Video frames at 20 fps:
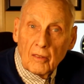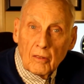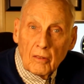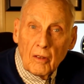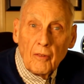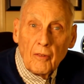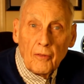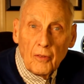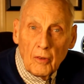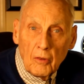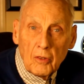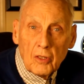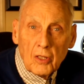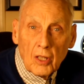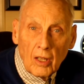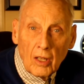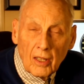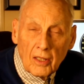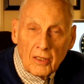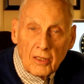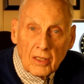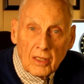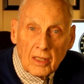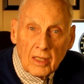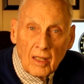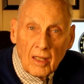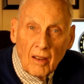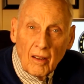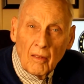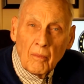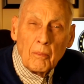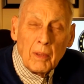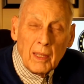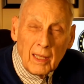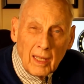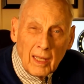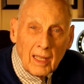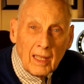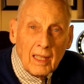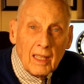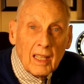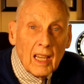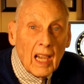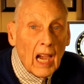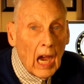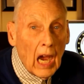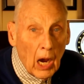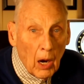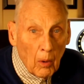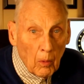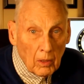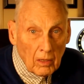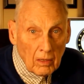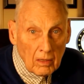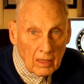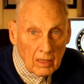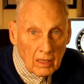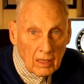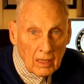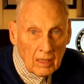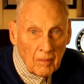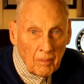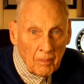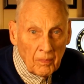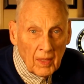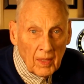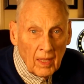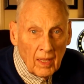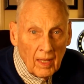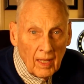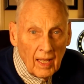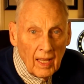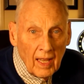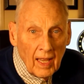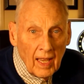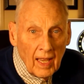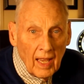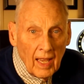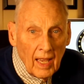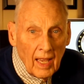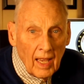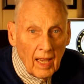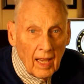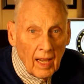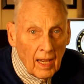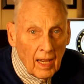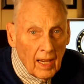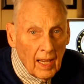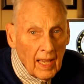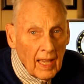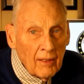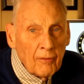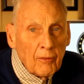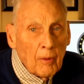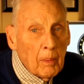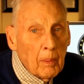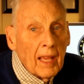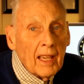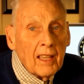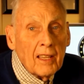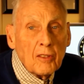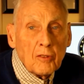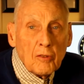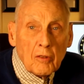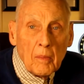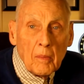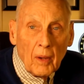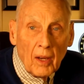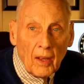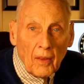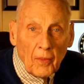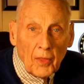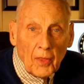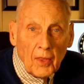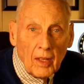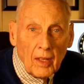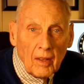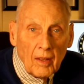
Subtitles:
to refute charges of being cowards. And for Black History Month,